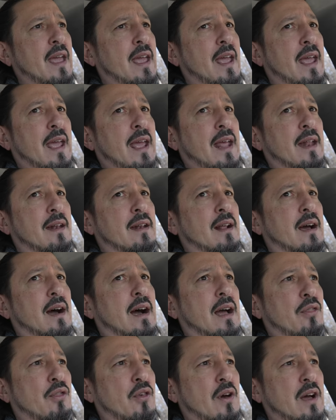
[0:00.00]
And
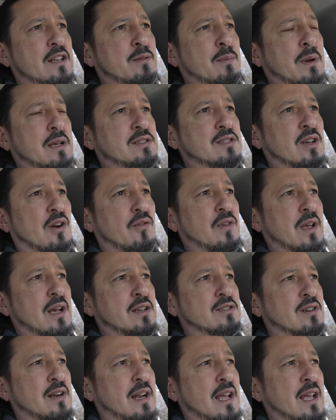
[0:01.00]
I thought to myself
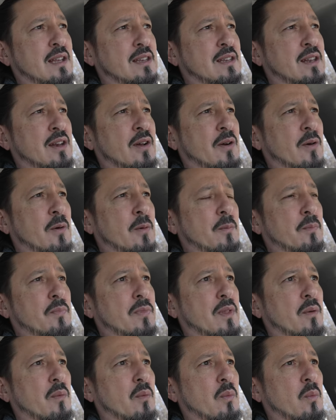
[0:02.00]
yesterday, you know,
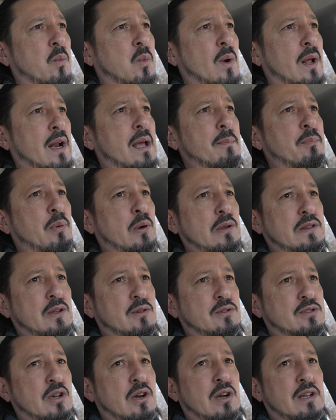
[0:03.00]
when I put
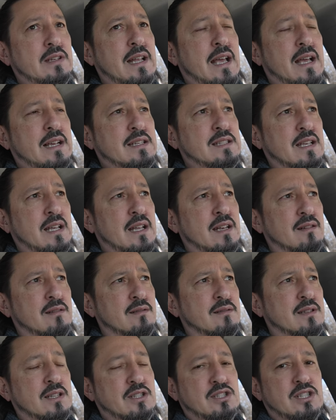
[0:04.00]
those contacts
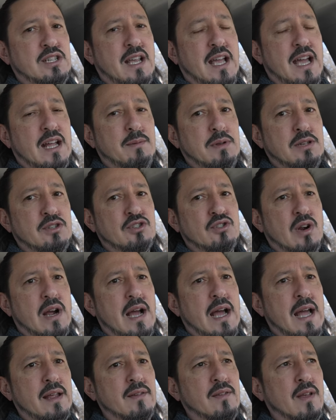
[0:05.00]
in that she had me
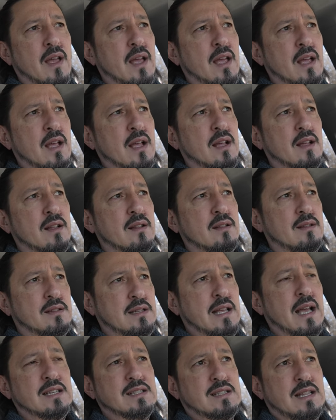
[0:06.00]
try,
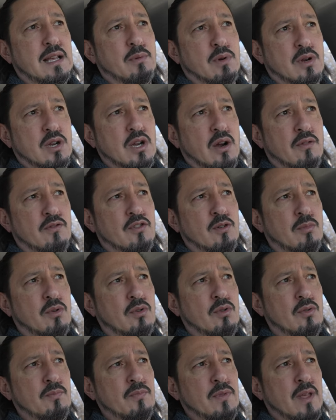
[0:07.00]
yes, they were
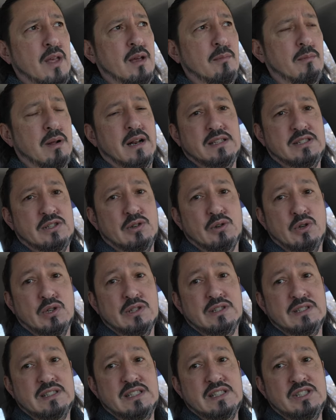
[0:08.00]
comfortable, but I still
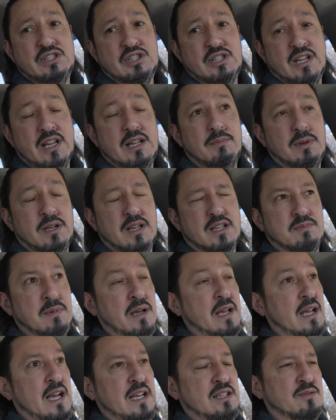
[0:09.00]
couldn't see shit because
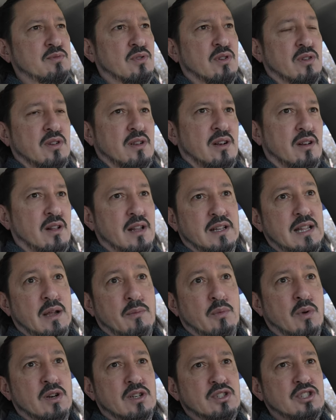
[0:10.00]
my eyes were, you know, like they
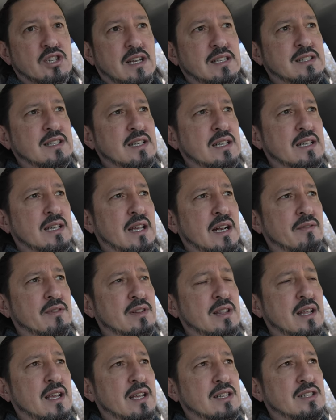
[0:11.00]
weren't adjusting and
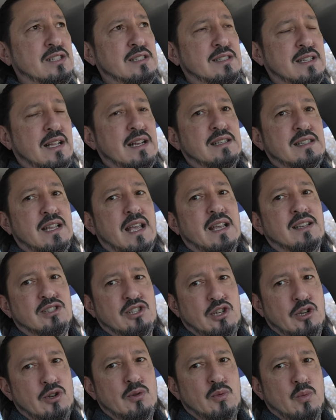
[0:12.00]
everything. And she said it takes
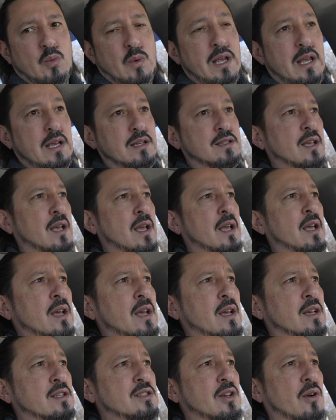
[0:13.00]
two weeks.
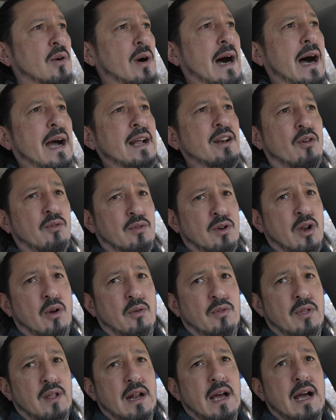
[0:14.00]
So I don't
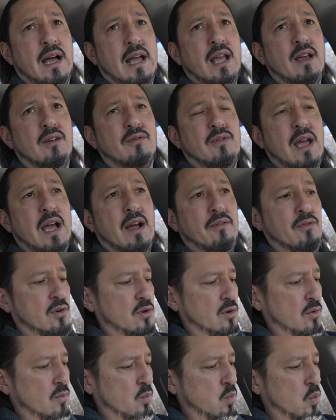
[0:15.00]
know that I have
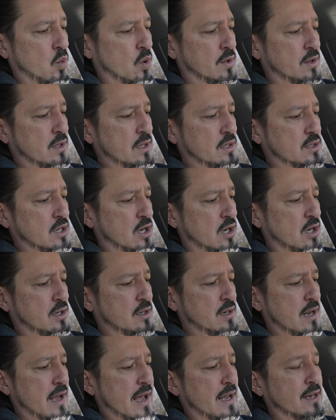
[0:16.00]
ever worn these
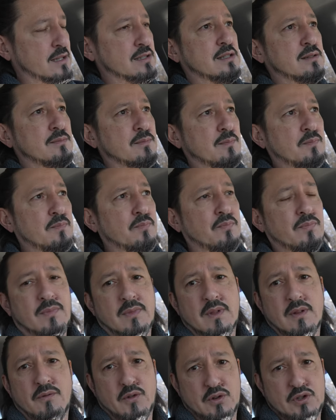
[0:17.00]
contacts
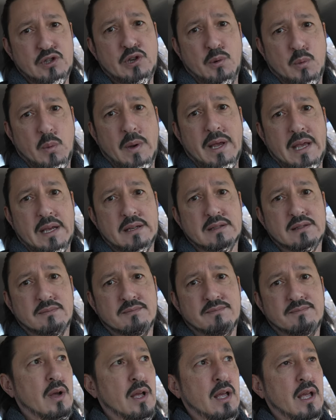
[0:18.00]
for two weeks.
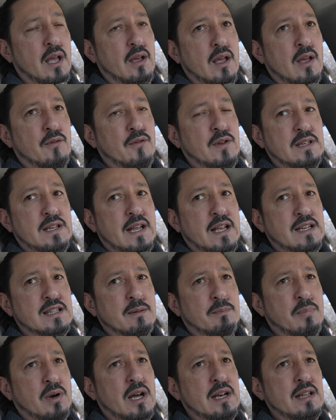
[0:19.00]
If it takes
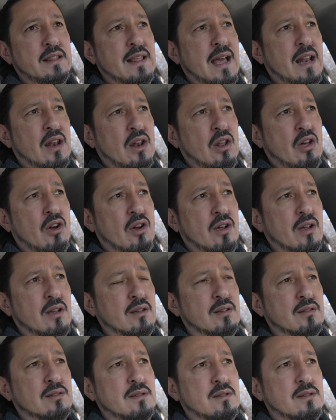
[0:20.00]
the body that long
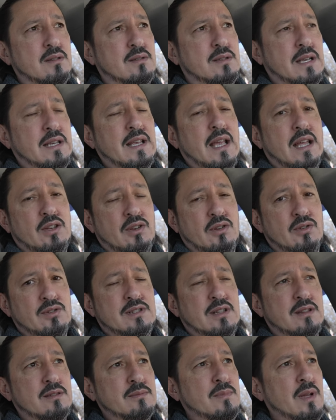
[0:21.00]
to get used
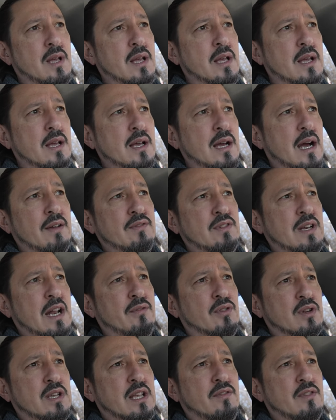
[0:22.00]
to them, I've
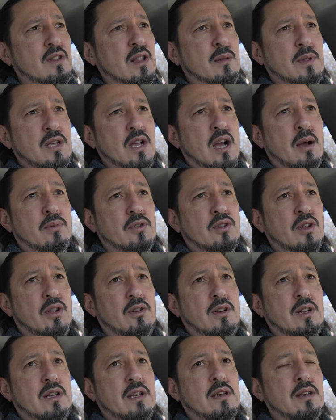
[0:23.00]
never given them the
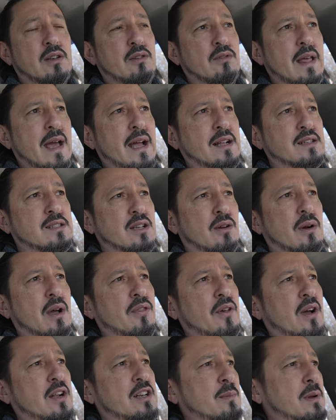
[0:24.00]
opportunity to do that. So I
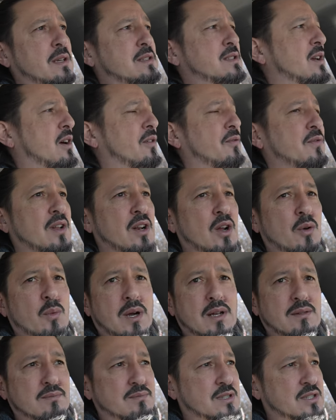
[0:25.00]
thought to myself, you know
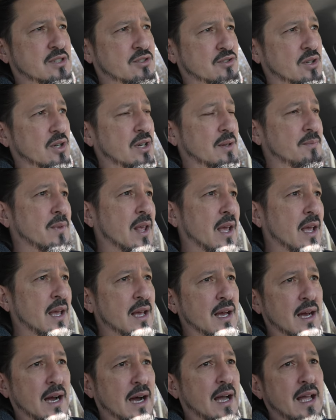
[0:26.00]
what? Screw it.
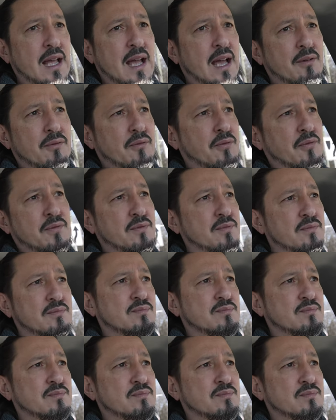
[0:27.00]
I have